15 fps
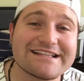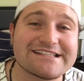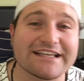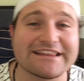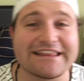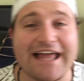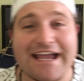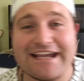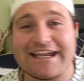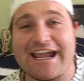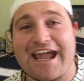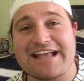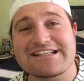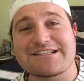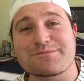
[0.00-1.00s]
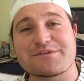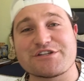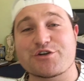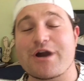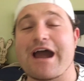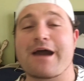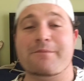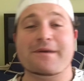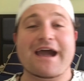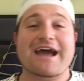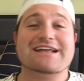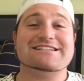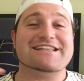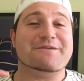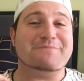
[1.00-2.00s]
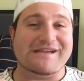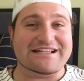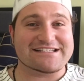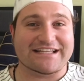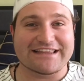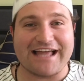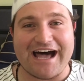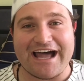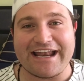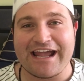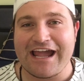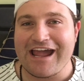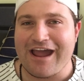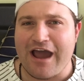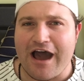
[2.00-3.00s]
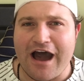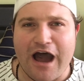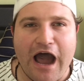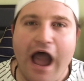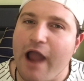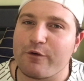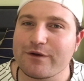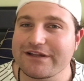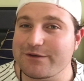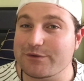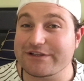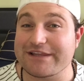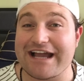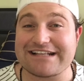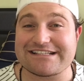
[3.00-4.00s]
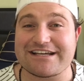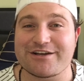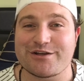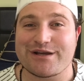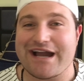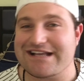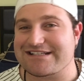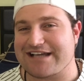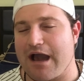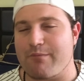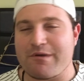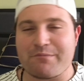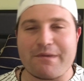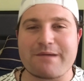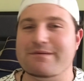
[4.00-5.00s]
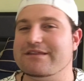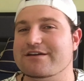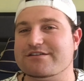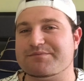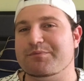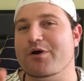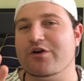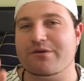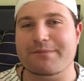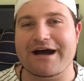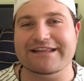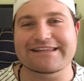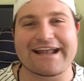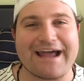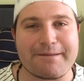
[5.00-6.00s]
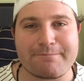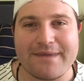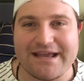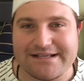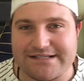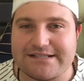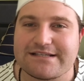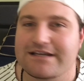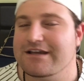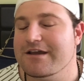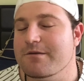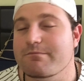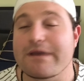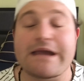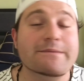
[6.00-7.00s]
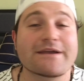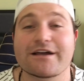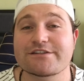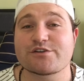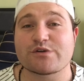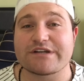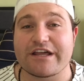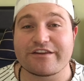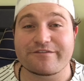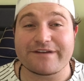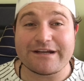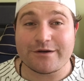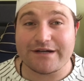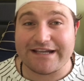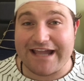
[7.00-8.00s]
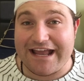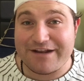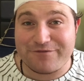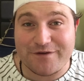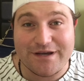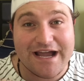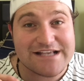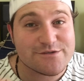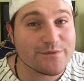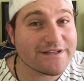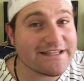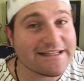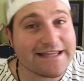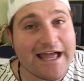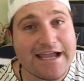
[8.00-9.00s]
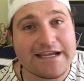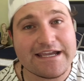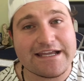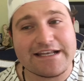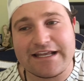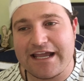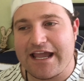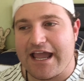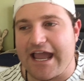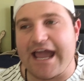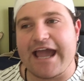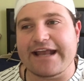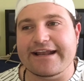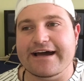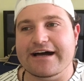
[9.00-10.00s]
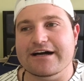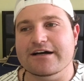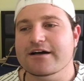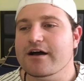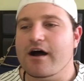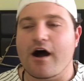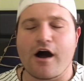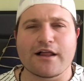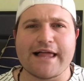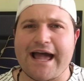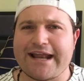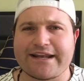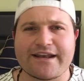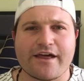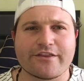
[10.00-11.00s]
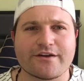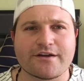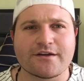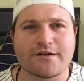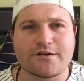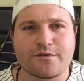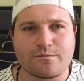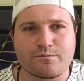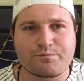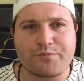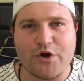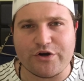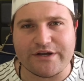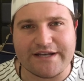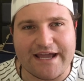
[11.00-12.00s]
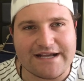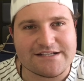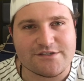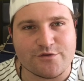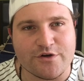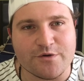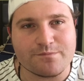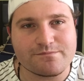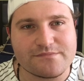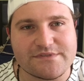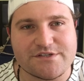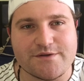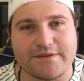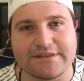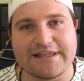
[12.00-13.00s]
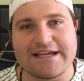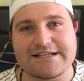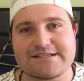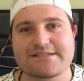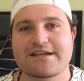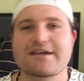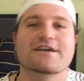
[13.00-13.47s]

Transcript: to like and subscribe, guys. That means a lot. I really would like to hear you guys comment. Maybe there's a Pokemon that I missed. Maybe I'll do another video again if you guys really like it. And I'll add another Pokedex group to the list.